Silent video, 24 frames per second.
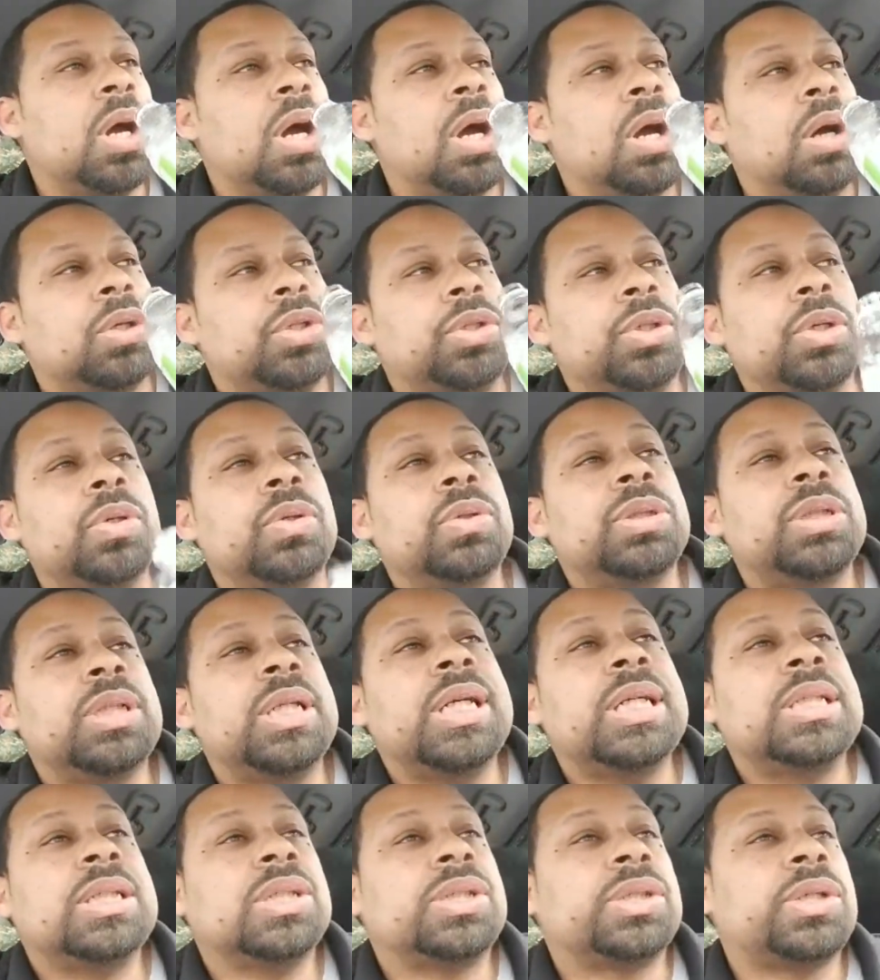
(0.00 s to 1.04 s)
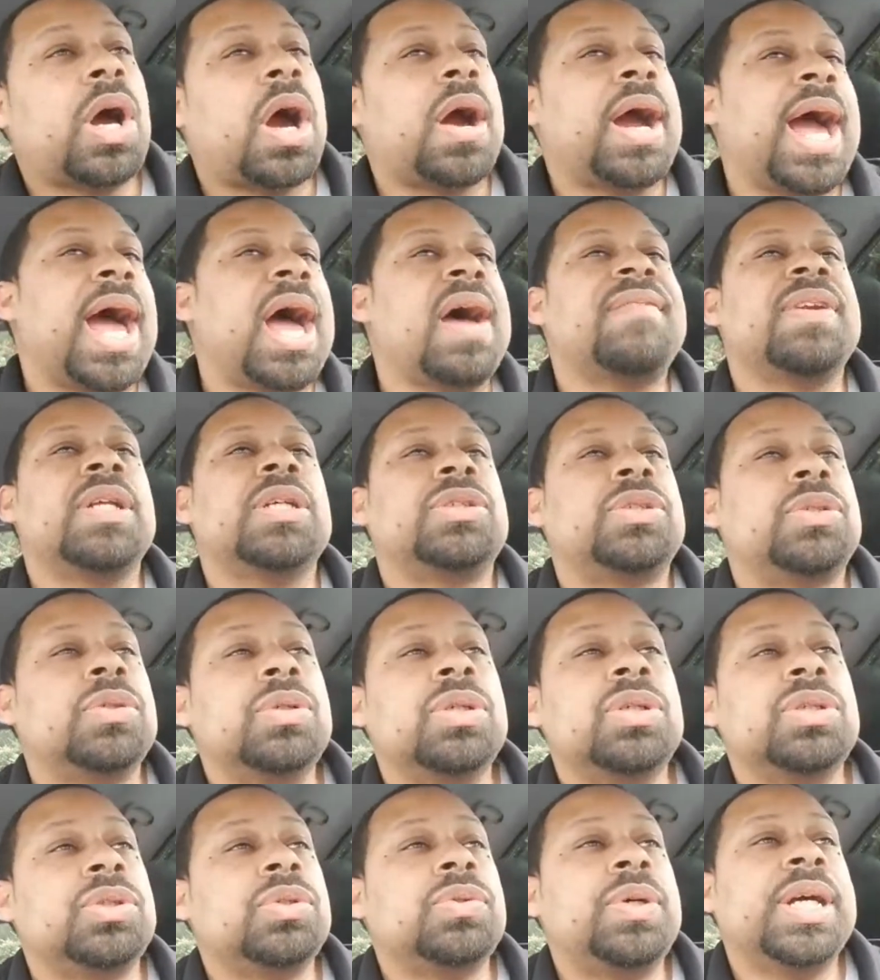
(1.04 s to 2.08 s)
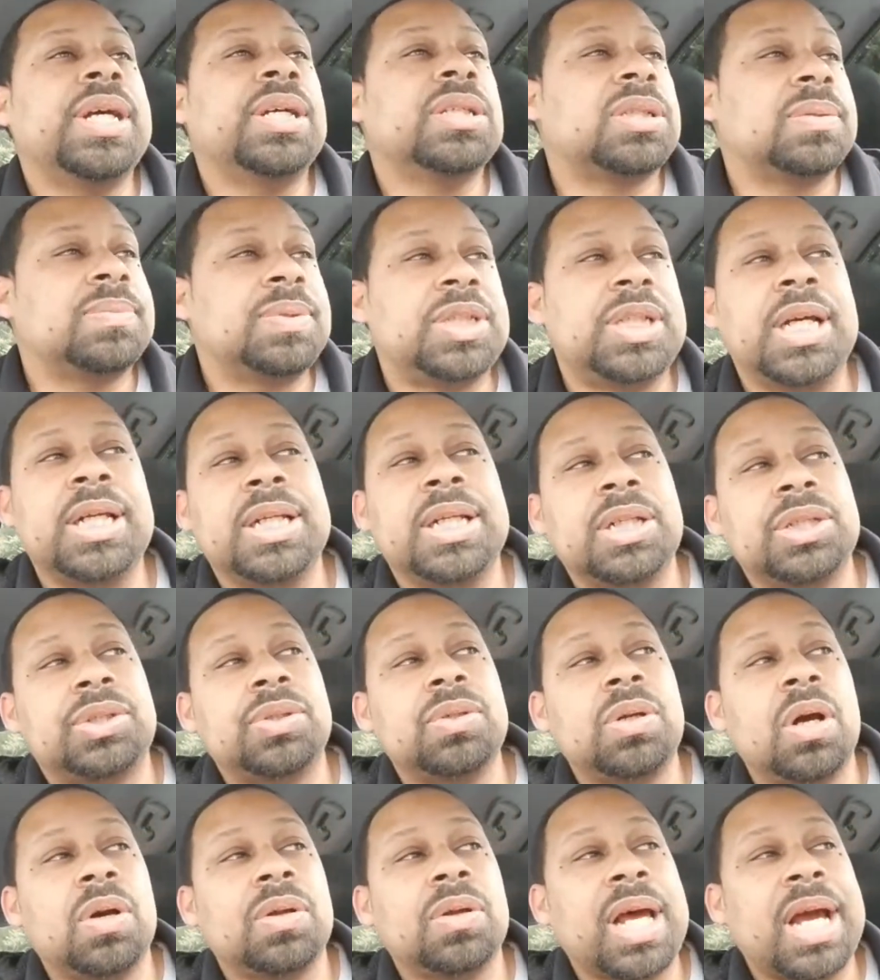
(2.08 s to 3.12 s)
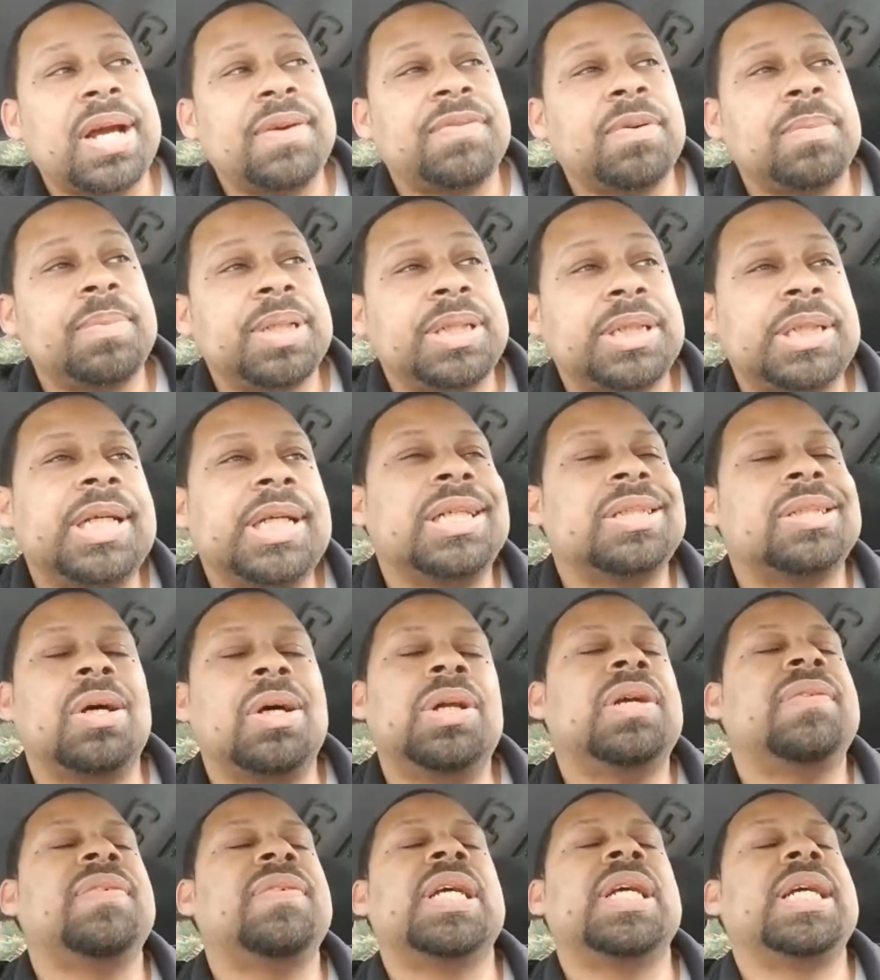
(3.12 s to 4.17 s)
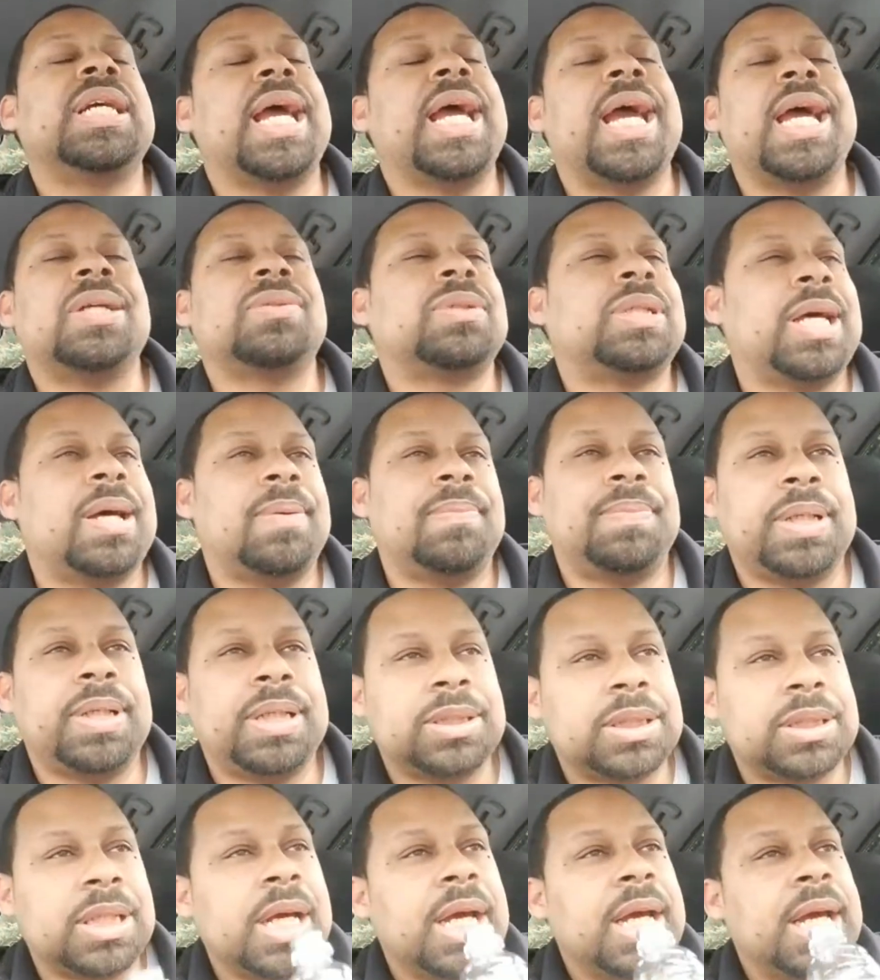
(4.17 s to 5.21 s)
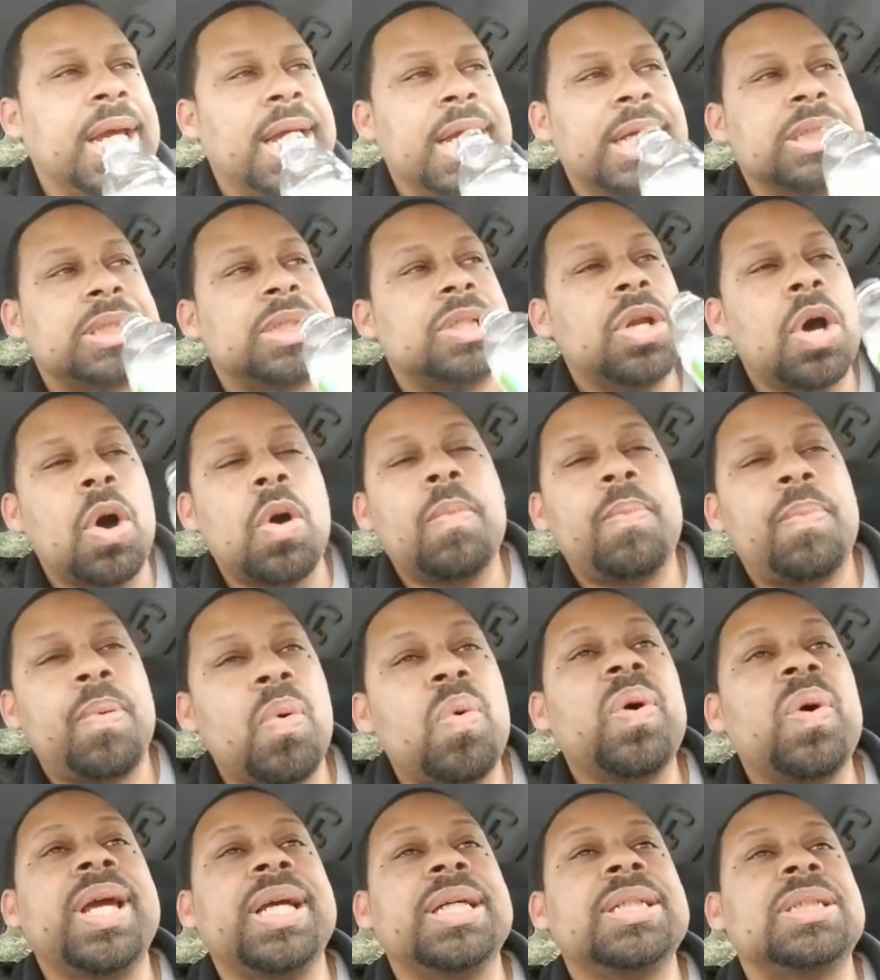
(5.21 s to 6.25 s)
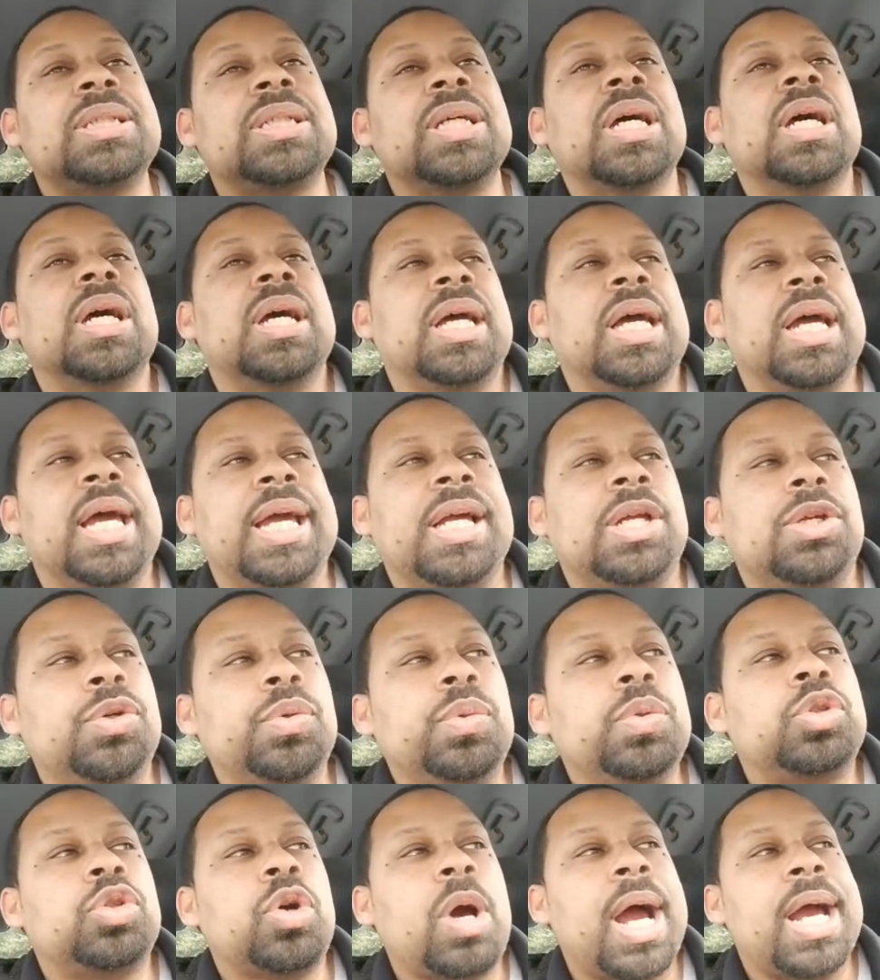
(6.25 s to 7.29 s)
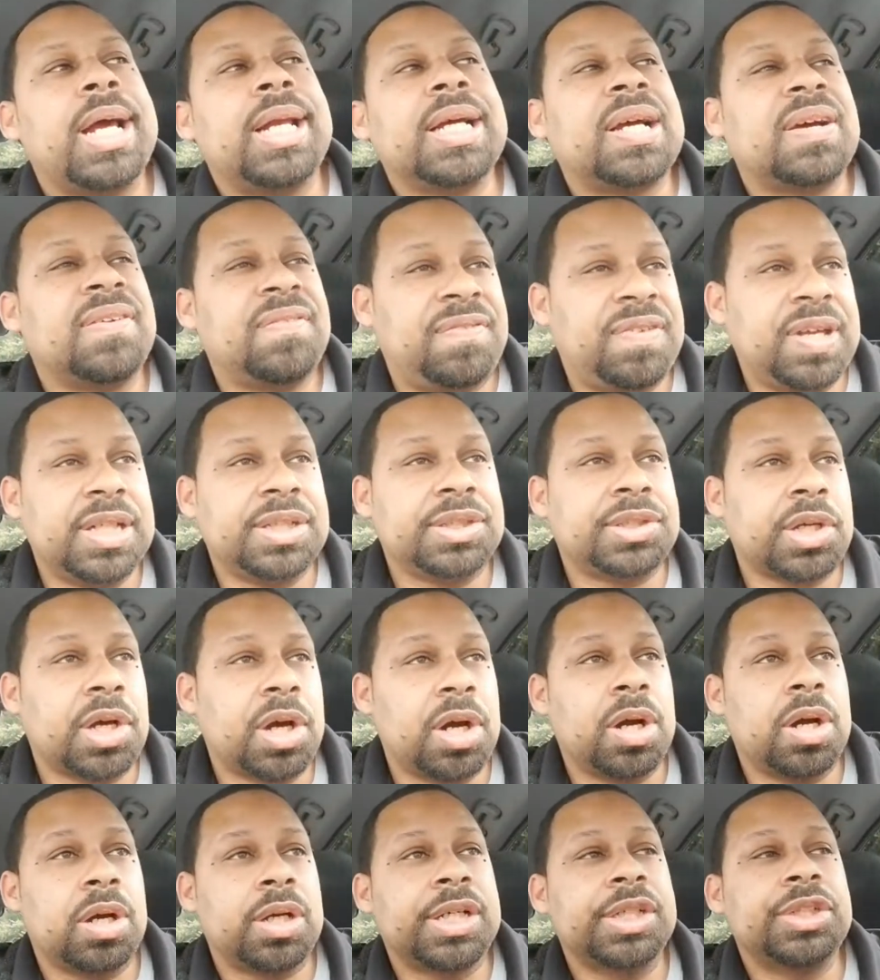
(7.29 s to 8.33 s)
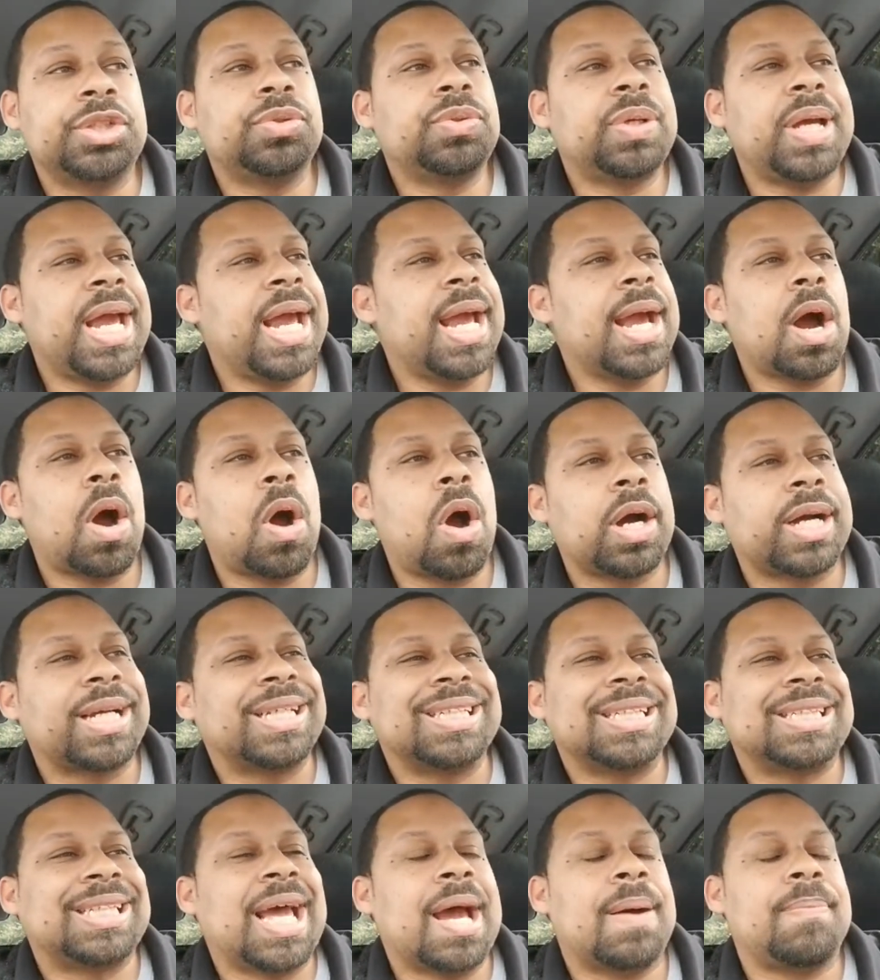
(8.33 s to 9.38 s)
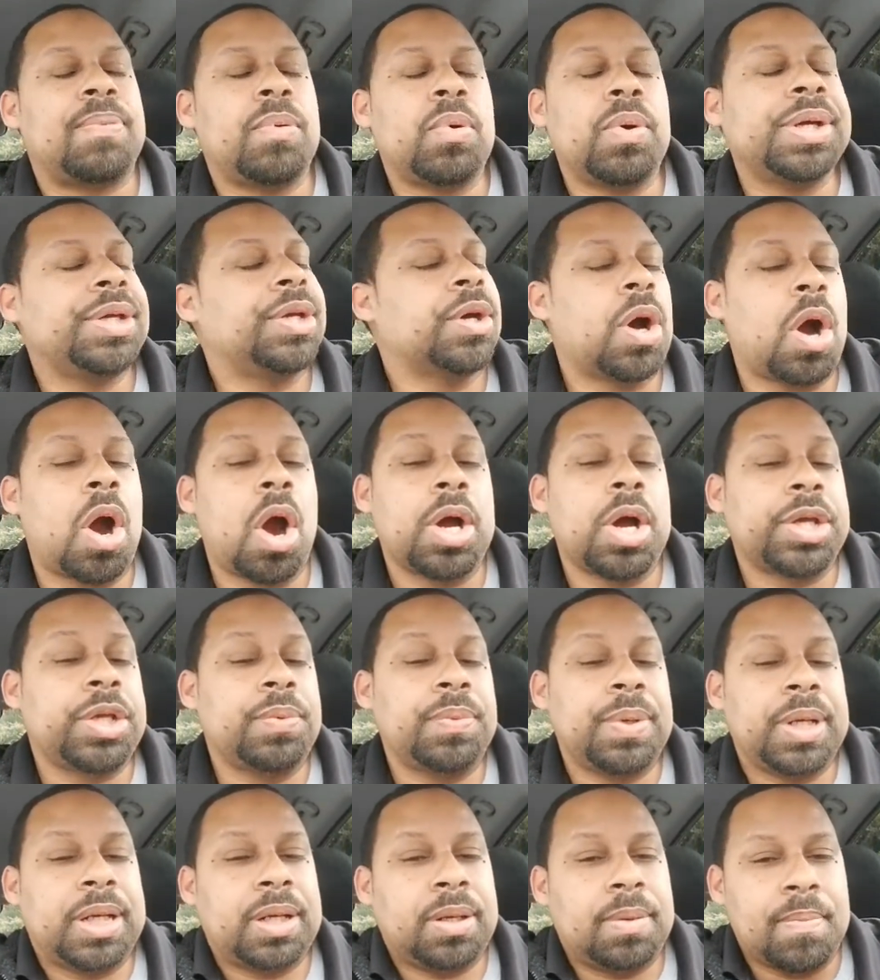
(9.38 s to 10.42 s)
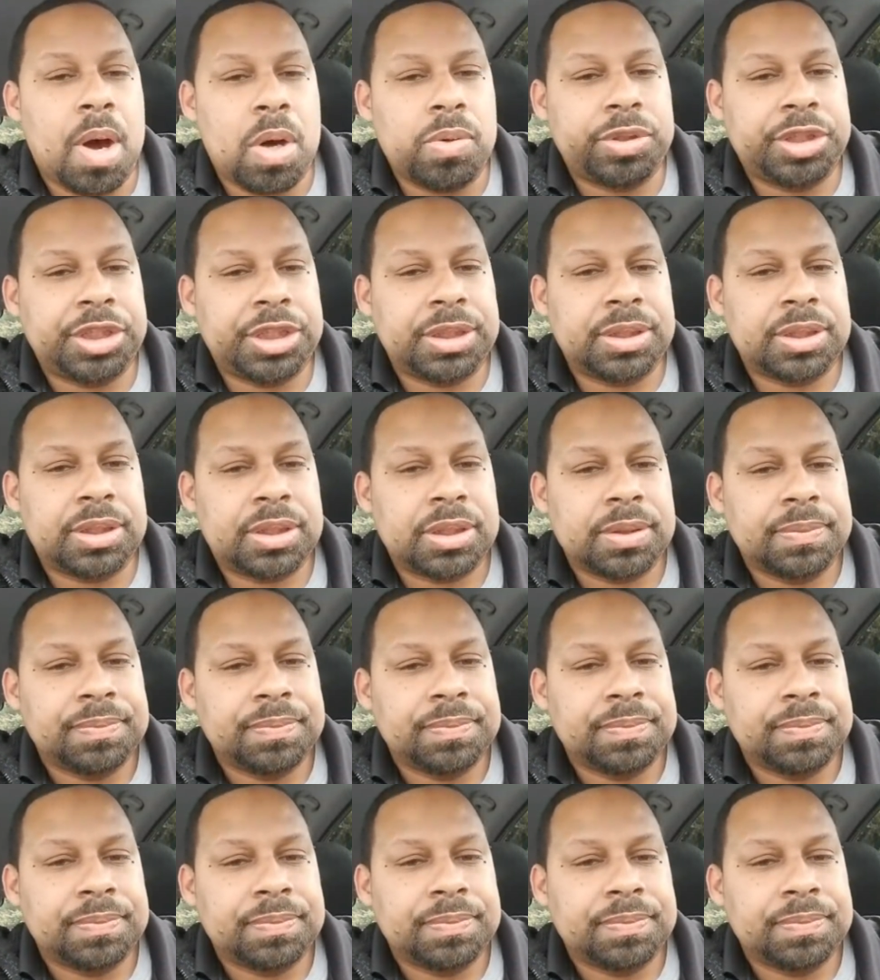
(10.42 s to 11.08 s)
Dudes need to start having, as soon as you hear some shit that you don't like from a chick, don't even engage with that bitch. It's no point in you trying to convince her, because you can't, because at that point you're arguing in emotions.